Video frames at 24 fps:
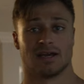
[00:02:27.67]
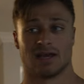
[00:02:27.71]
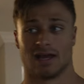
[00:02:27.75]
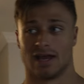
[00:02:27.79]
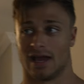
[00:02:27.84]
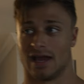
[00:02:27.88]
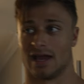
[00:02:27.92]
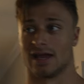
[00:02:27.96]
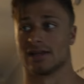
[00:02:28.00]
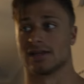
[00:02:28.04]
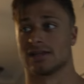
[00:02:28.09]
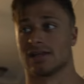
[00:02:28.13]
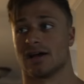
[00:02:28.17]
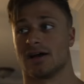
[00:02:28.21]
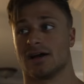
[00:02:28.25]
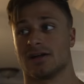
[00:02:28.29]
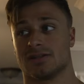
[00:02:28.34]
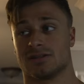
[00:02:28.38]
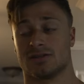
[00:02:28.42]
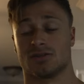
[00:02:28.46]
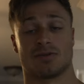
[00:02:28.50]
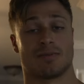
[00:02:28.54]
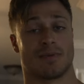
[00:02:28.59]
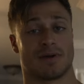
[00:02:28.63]
and
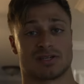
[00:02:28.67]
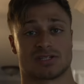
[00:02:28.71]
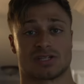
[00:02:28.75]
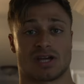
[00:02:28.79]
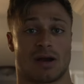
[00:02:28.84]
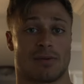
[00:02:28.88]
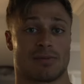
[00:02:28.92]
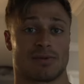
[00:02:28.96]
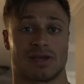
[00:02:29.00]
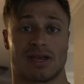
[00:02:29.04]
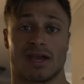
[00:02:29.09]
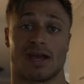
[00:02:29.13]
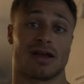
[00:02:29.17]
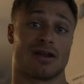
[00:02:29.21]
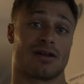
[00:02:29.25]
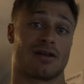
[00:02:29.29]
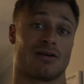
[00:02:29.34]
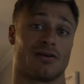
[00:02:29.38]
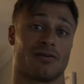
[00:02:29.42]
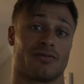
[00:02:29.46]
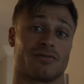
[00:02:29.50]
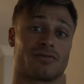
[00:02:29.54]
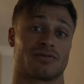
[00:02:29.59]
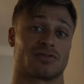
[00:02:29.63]
do the best job we can
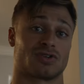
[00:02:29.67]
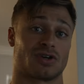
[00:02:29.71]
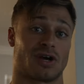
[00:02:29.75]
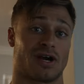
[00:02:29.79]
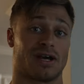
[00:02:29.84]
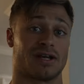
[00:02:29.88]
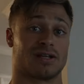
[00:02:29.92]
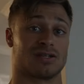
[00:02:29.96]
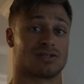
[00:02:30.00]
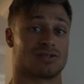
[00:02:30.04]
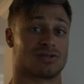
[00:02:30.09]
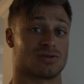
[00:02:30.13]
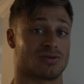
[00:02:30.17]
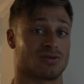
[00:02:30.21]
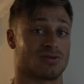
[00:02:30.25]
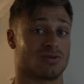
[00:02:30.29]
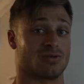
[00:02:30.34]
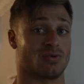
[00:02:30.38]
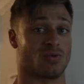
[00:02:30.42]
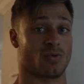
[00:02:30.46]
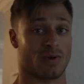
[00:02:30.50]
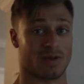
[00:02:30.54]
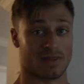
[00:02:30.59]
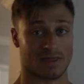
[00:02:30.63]
of trying to
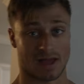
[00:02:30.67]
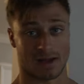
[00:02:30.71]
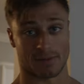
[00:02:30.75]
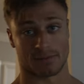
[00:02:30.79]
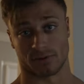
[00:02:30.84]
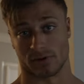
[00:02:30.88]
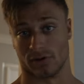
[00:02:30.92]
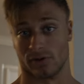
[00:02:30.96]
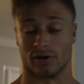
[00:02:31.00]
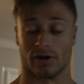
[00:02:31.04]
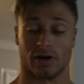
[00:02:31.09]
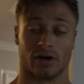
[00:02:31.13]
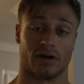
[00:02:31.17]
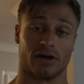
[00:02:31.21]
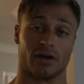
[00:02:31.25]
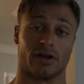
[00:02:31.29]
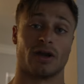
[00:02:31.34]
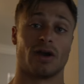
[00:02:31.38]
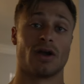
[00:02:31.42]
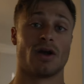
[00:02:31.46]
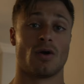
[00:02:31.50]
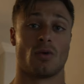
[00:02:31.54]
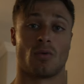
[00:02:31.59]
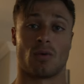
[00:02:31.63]
win that pro card
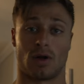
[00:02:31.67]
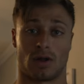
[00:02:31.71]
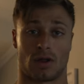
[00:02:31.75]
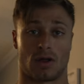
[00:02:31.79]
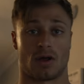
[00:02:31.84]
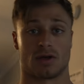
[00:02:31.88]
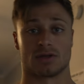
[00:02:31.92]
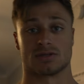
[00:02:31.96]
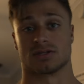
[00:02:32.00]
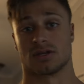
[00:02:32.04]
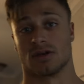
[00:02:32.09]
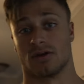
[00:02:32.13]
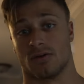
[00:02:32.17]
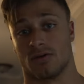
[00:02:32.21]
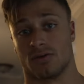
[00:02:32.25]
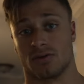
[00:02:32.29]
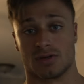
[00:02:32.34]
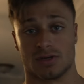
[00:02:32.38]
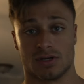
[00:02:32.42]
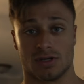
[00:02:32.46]
while also,